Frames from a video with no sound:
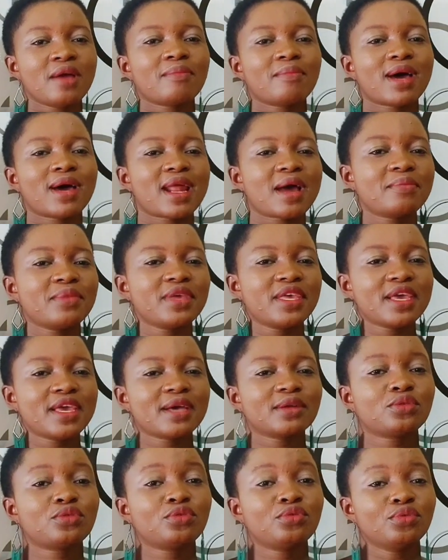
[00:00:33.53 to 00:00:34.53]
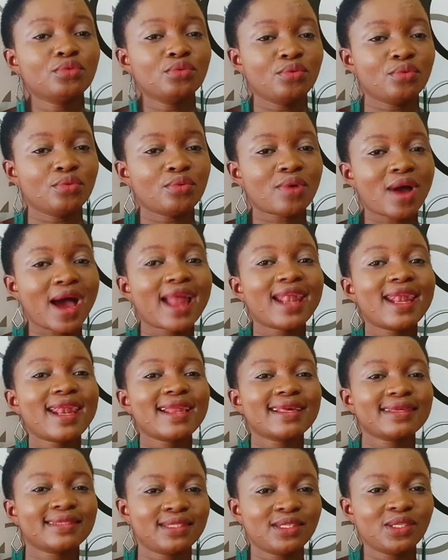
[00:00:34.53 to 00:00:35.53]
But I'm here to
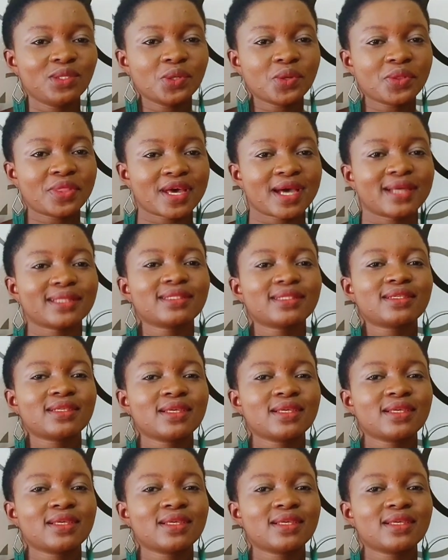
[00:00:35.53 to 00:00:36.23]
alert you that